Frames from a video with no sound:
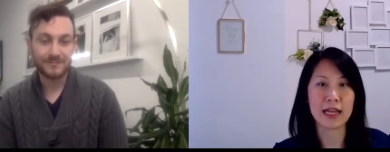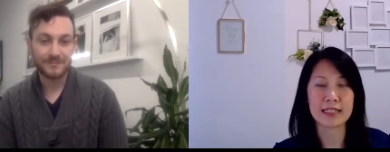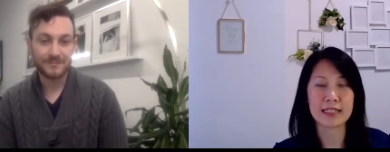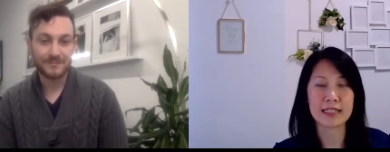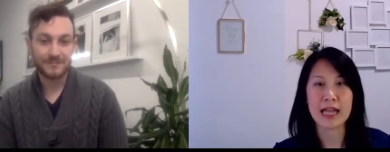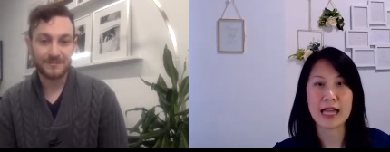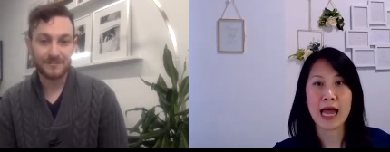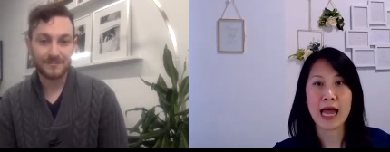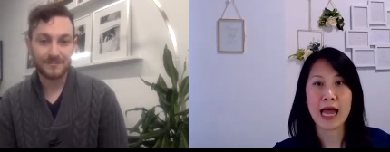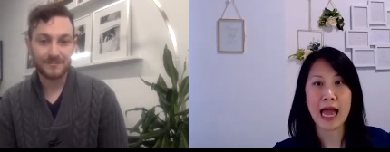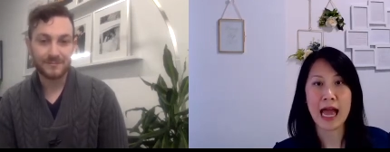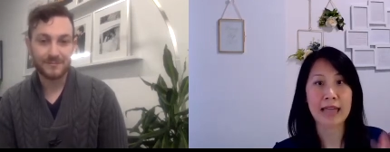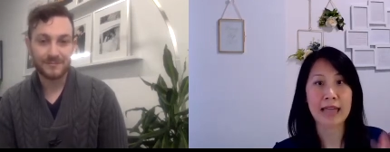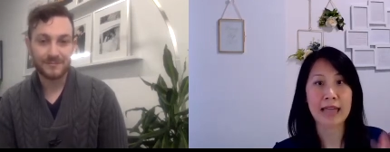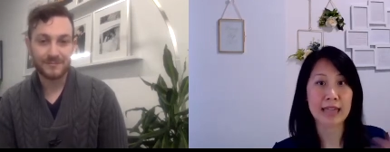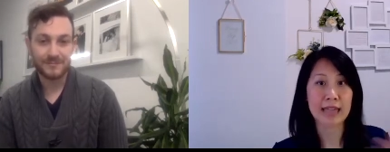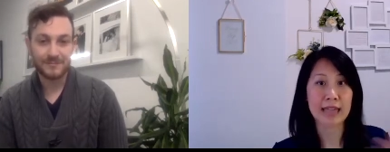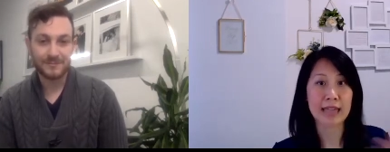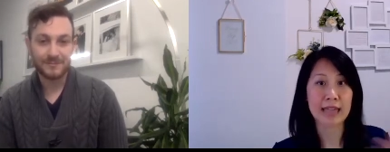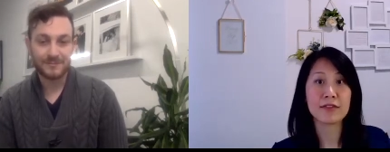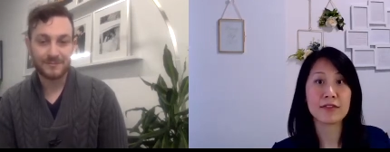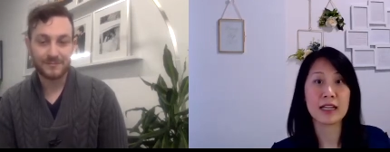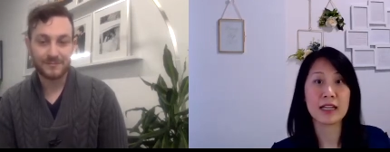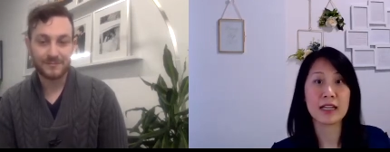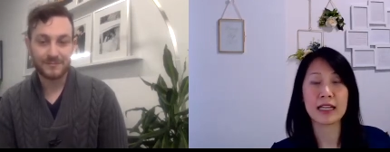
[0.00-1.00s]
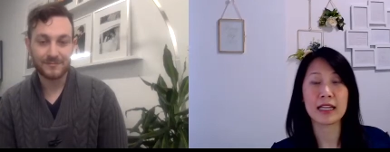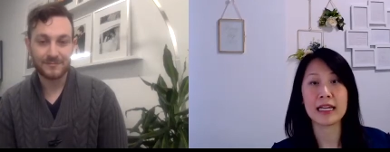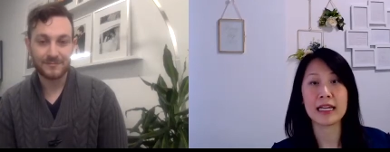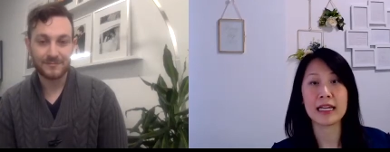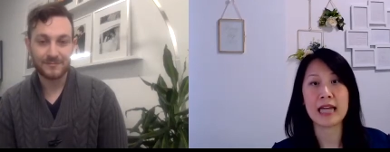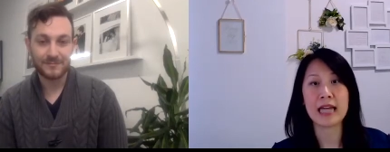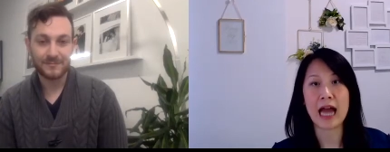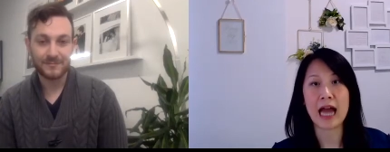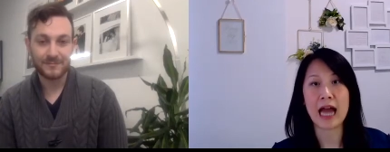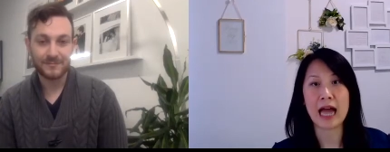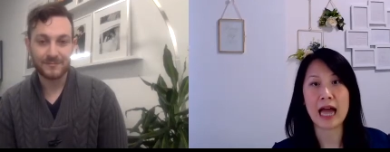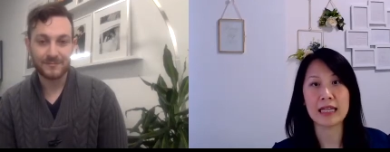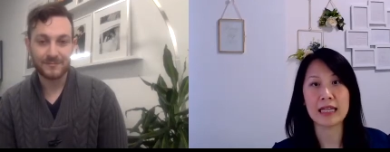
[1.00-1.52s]
Speaker 1: And definitely I
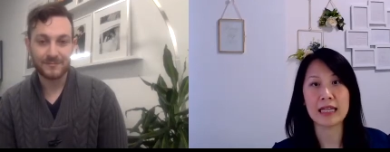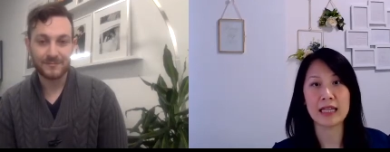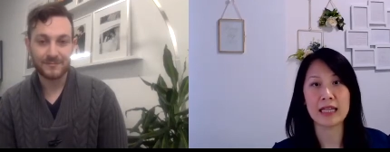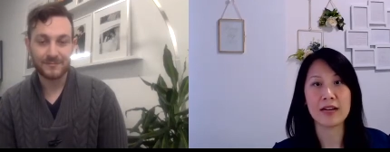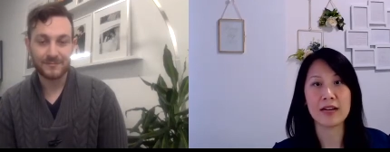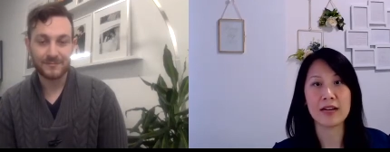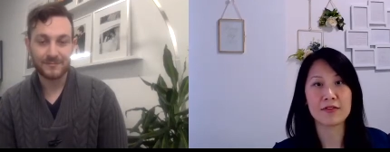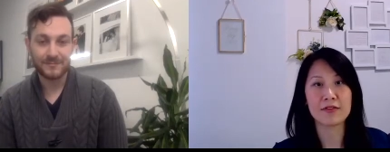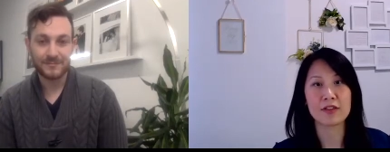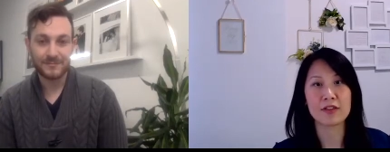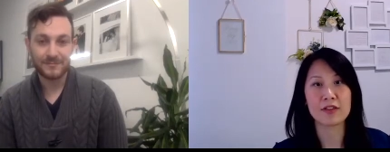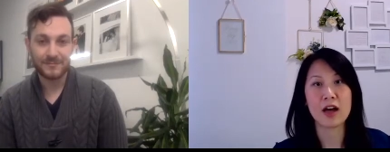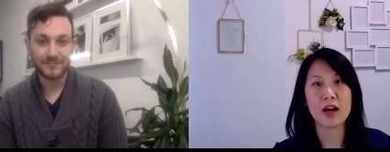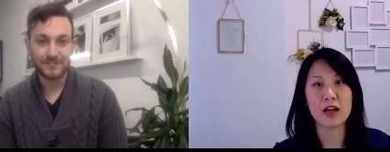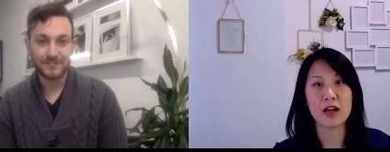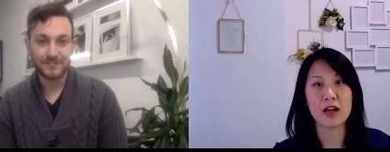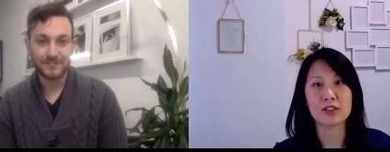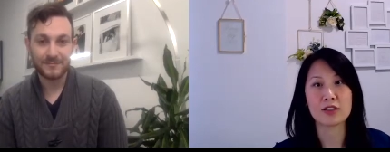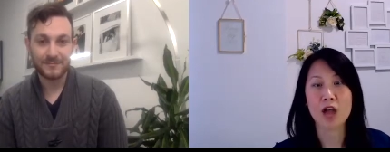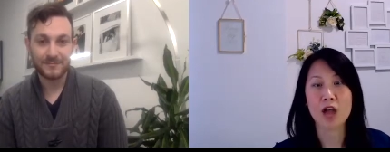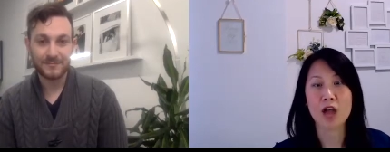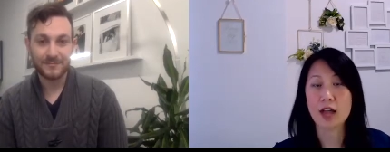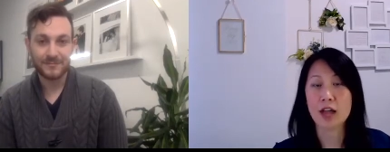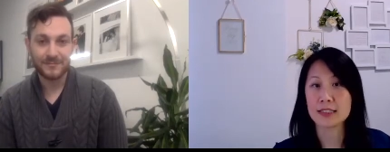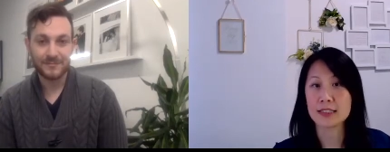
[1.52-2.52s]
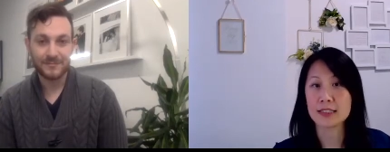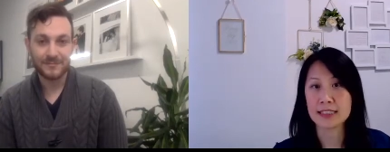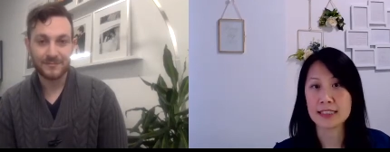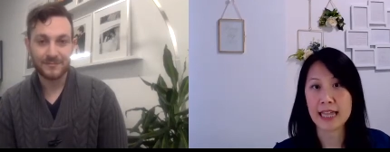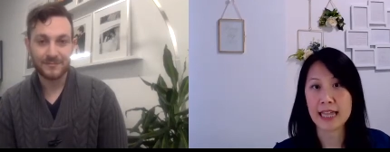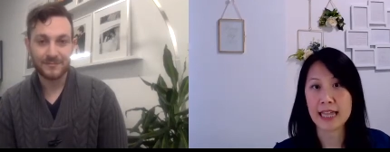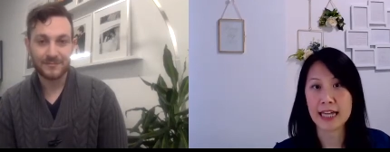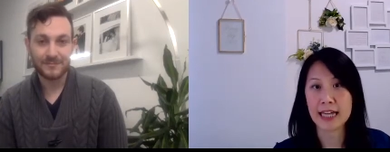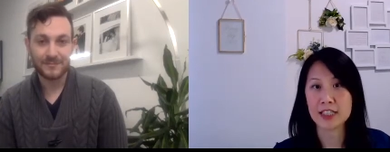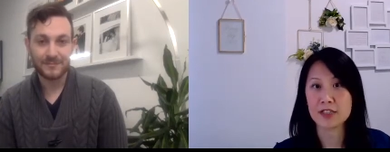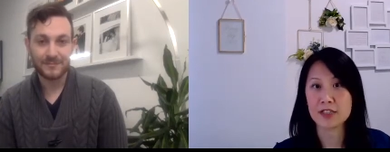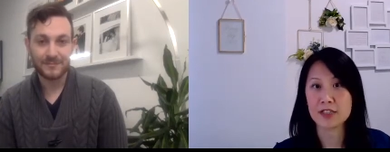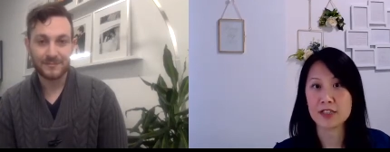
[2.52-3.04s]
love the
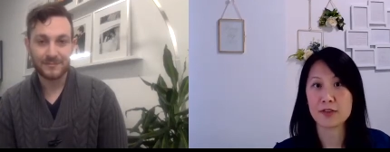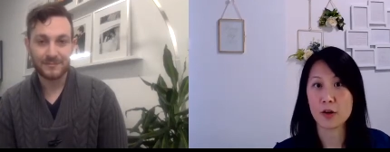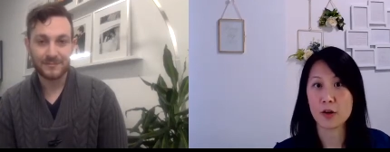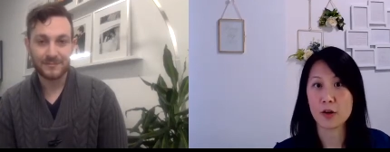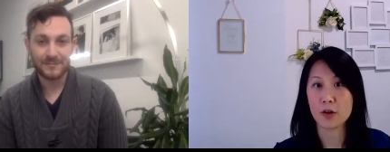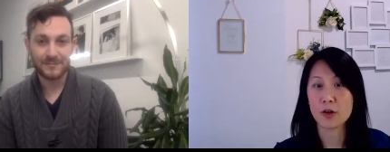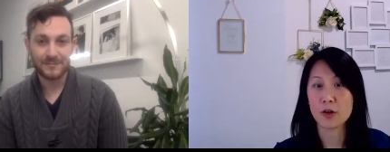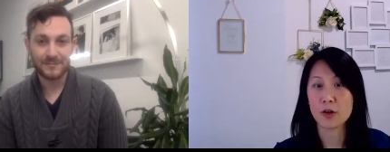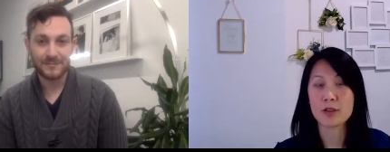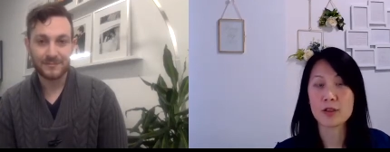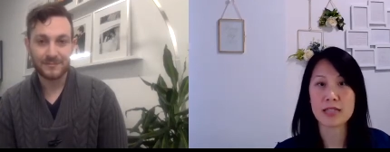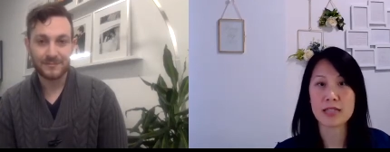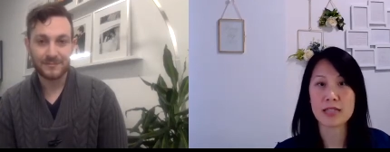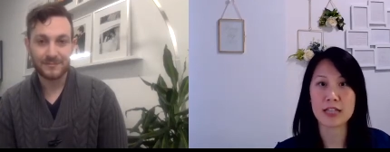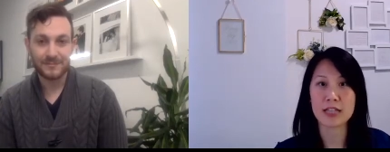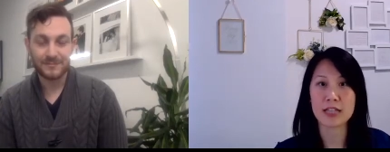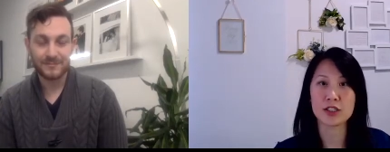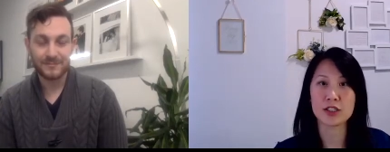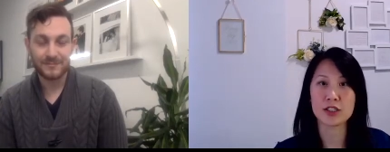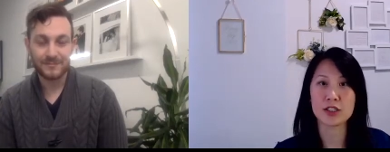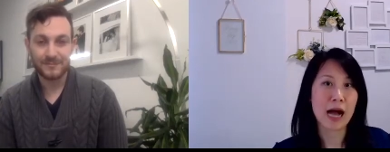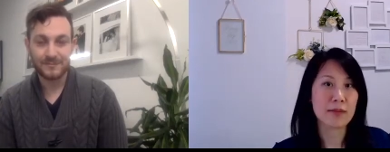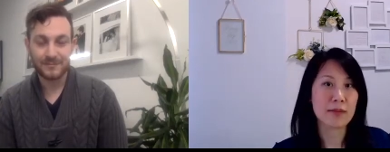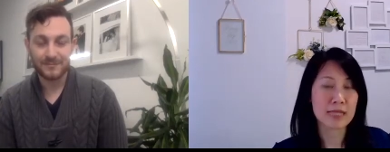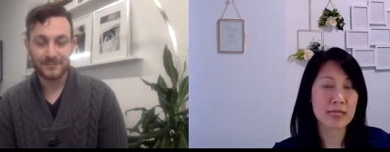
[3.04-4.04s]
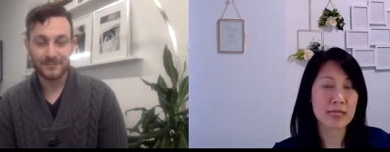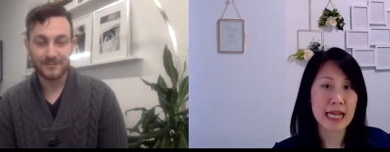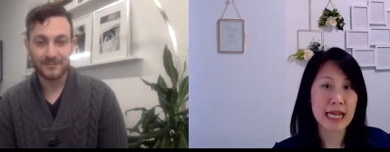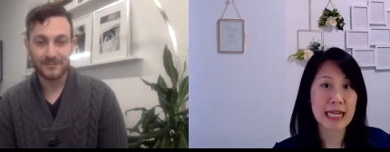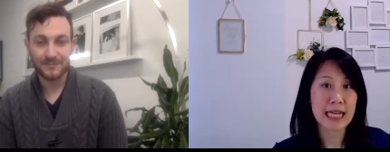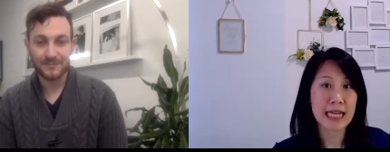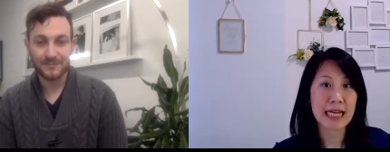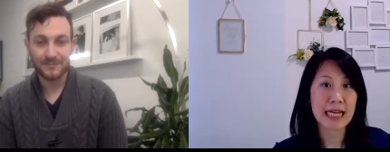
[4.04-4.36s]
non-stage photos that you take.